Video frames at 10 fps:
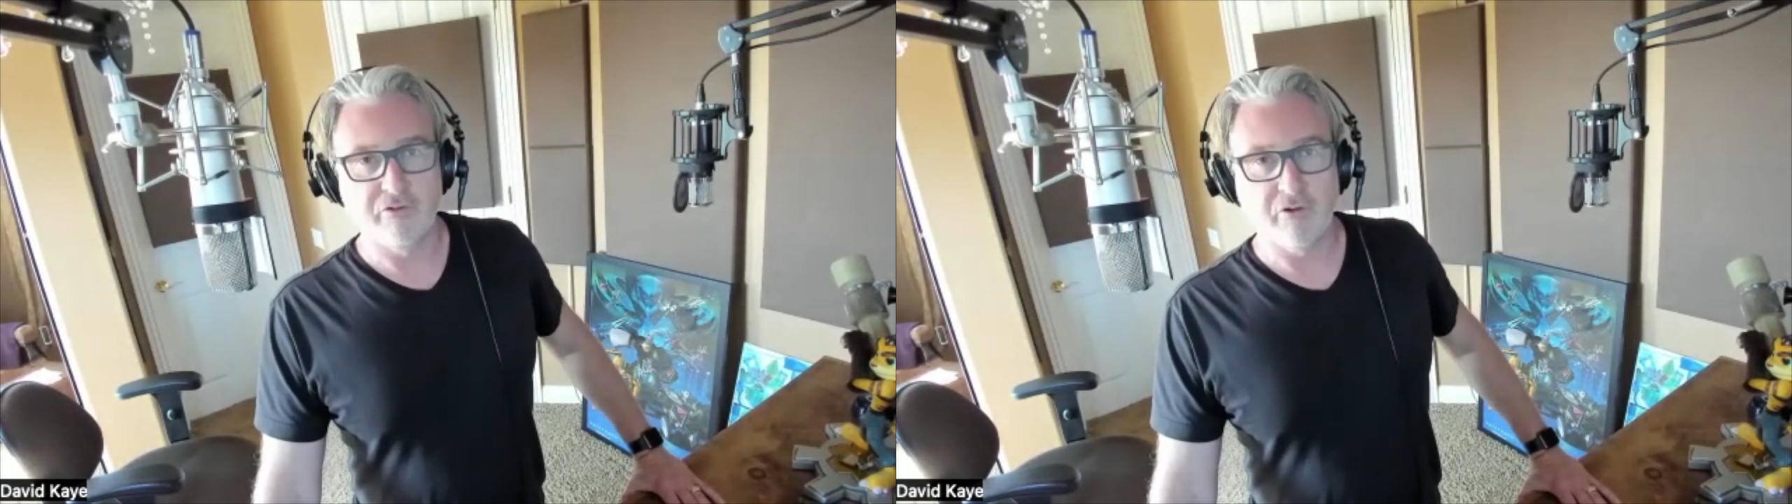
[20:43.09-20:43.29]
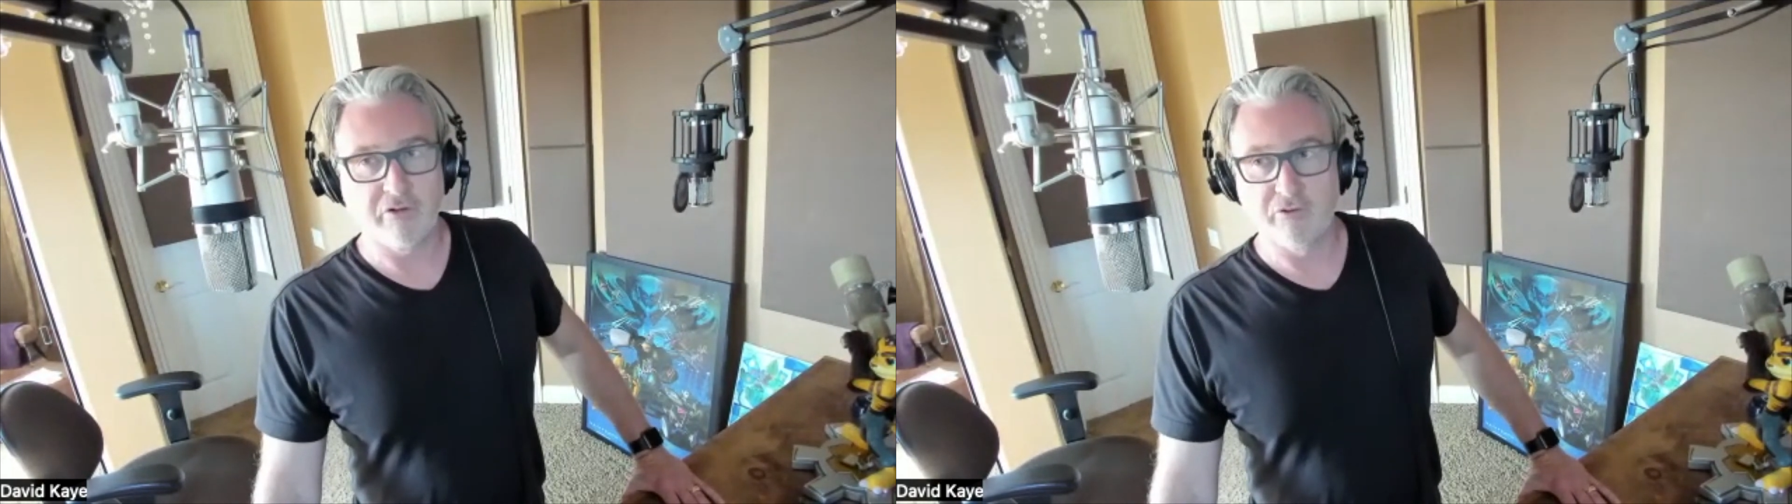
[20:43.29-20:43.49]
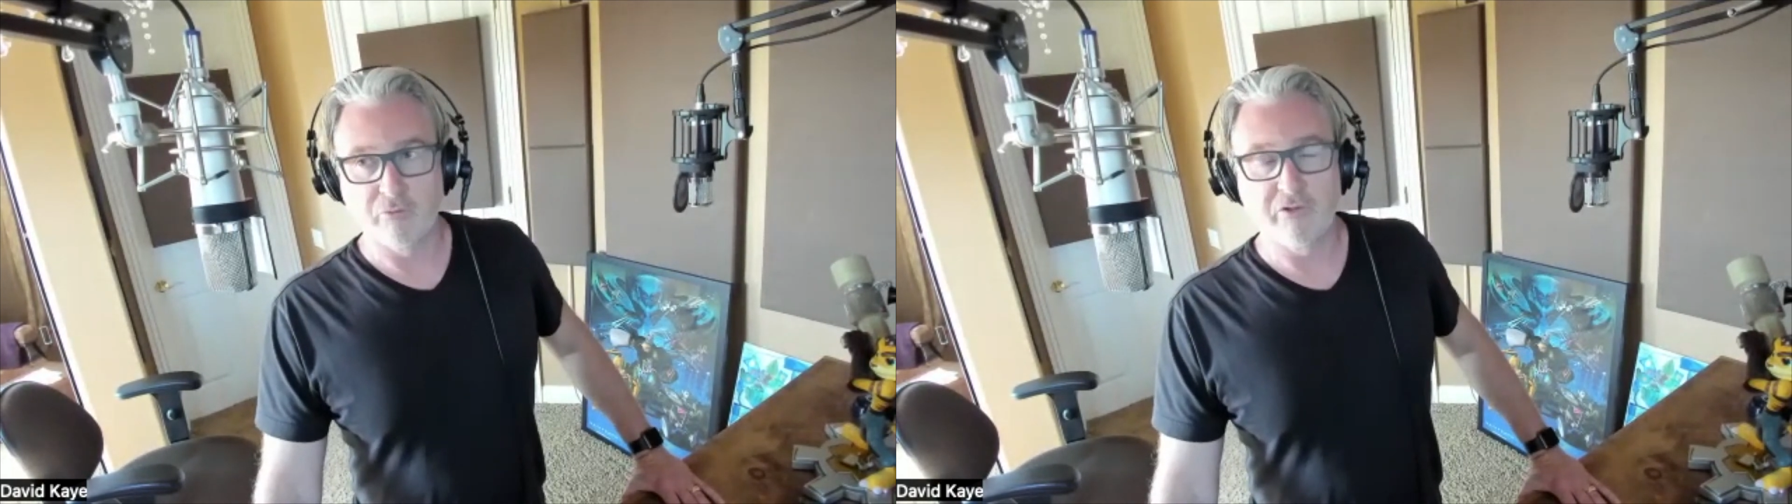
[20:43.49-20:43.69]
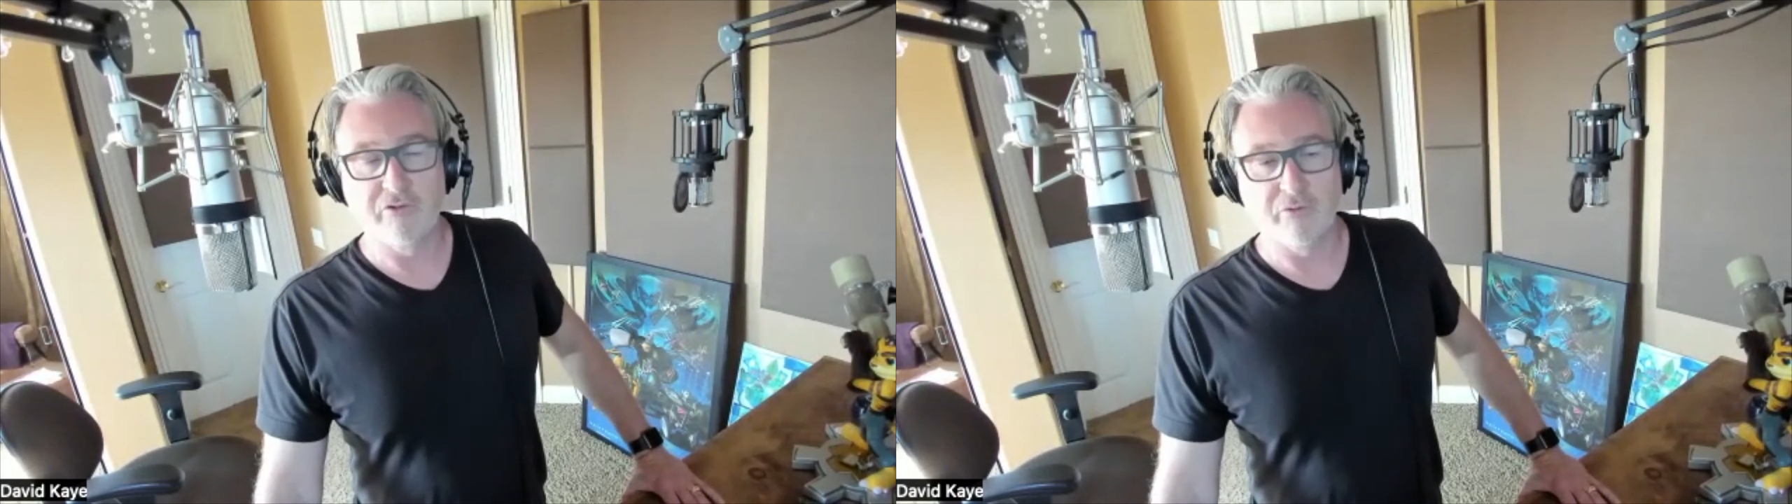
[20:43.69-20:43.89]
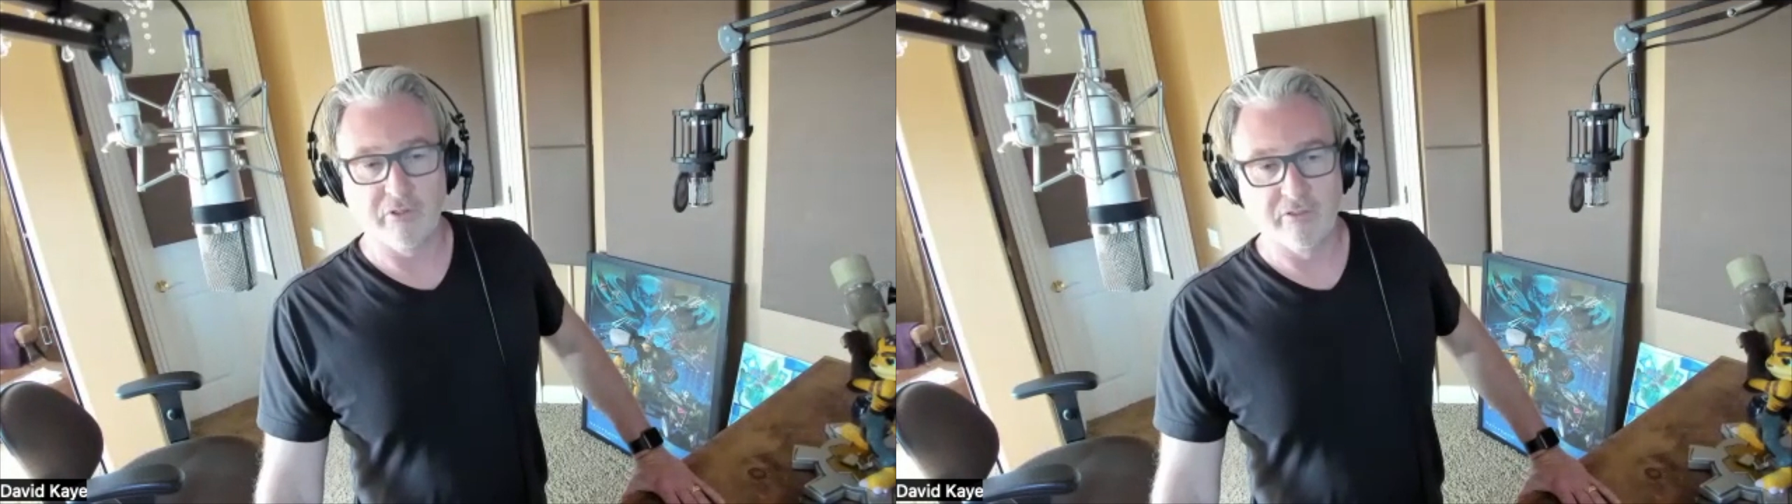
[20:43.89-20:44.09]
you actually went
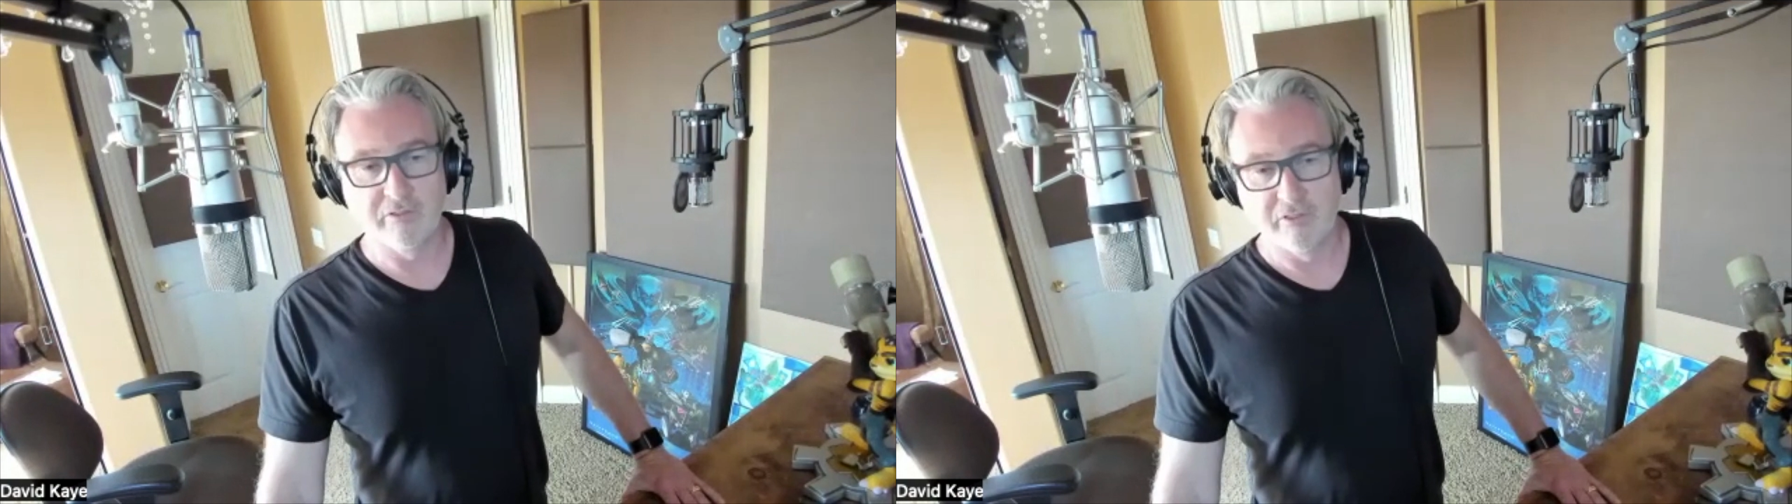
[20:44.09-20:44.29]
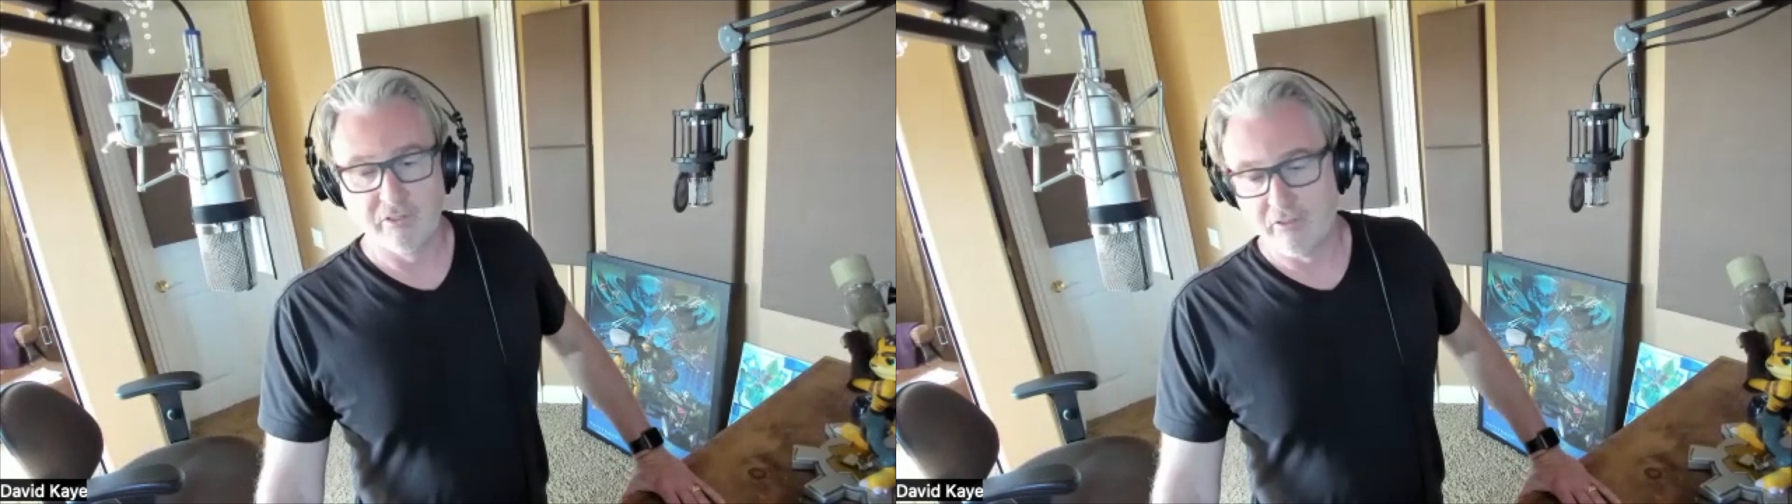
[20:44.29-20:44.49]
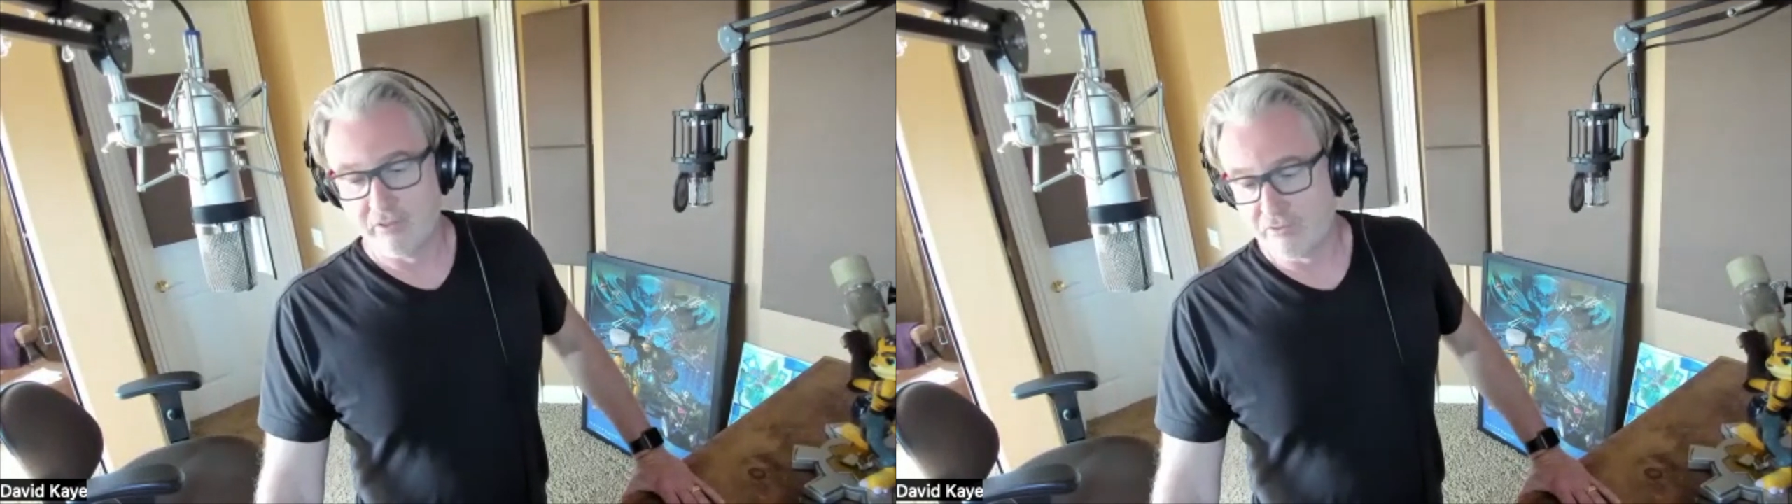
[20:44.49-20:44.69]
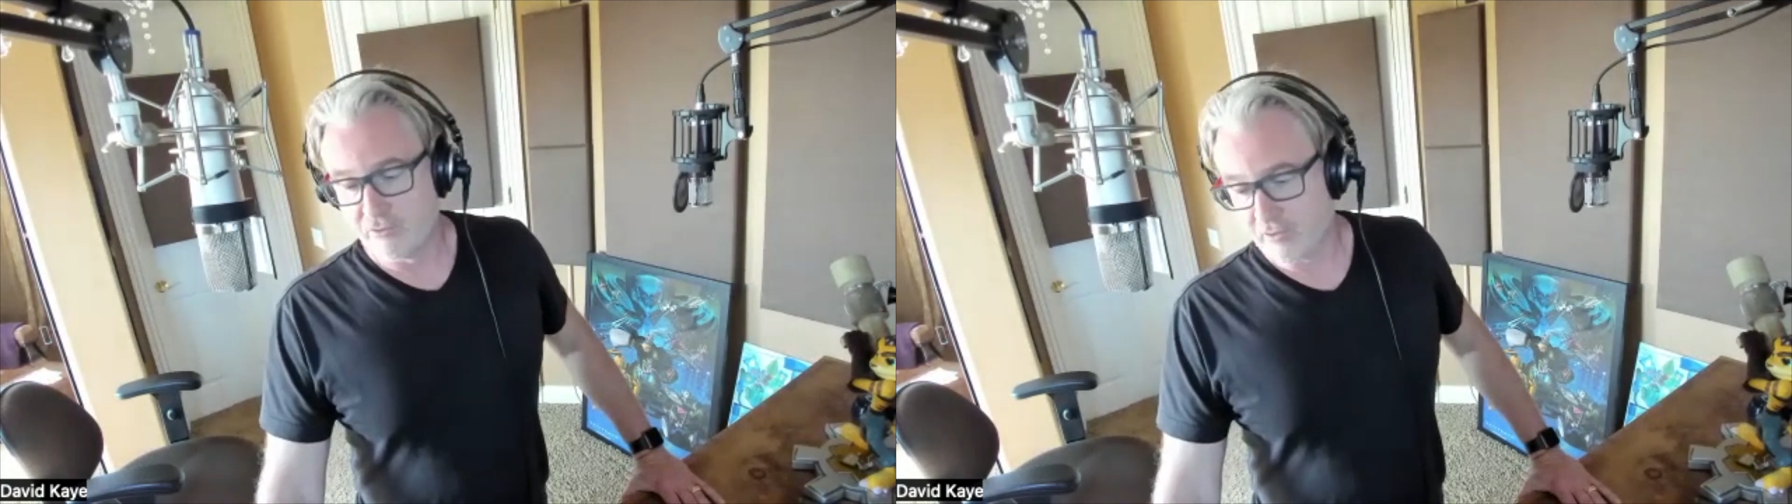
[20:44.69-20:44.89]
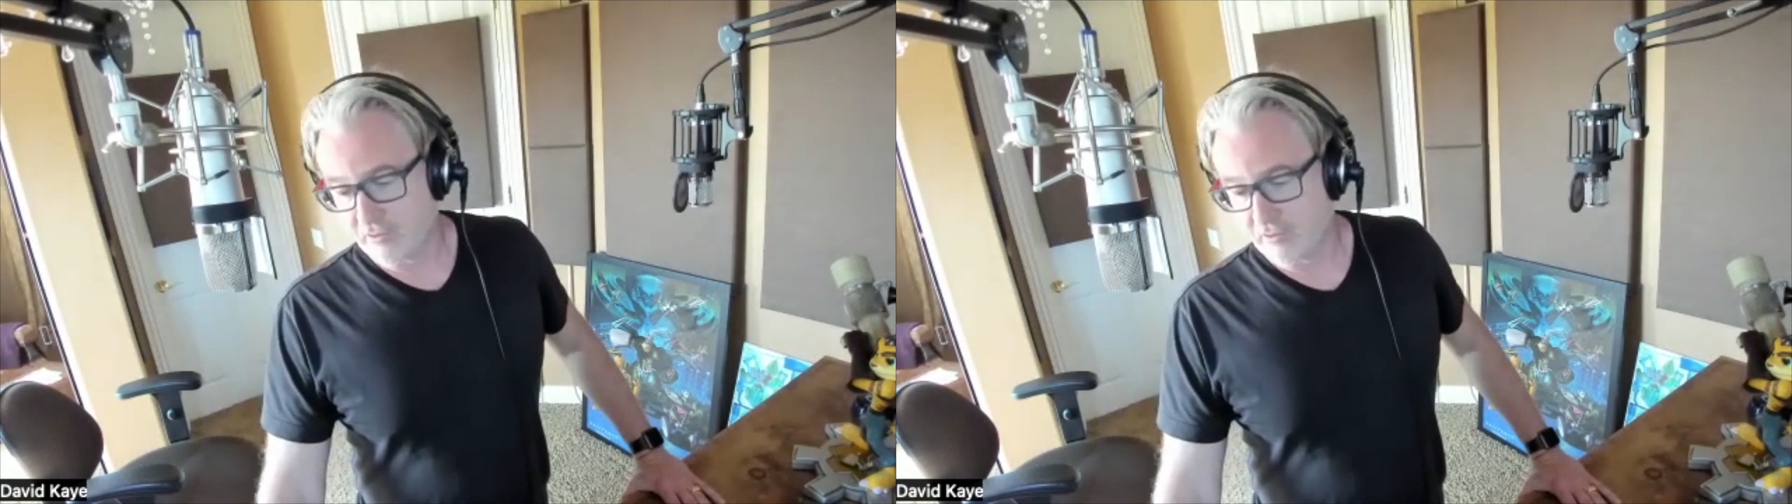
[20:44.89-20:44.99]
to a